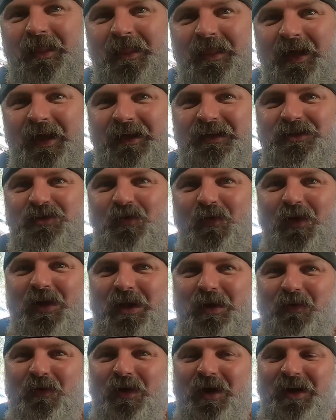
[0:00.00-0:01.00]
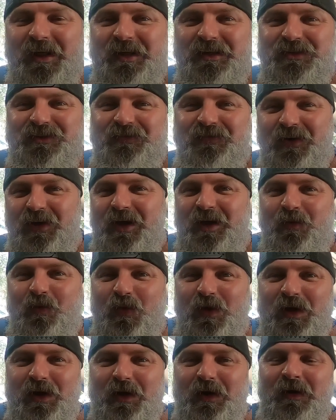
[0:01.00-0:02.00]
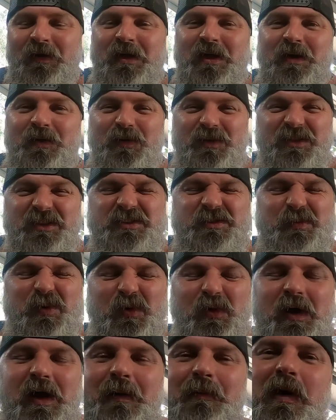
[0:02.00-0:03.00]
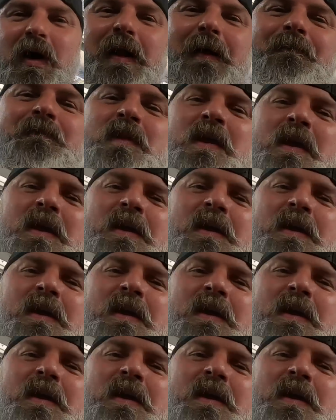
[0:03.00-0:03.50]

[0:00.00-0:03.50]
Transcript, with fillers: that 21 inch front wheel with the spool hub on it.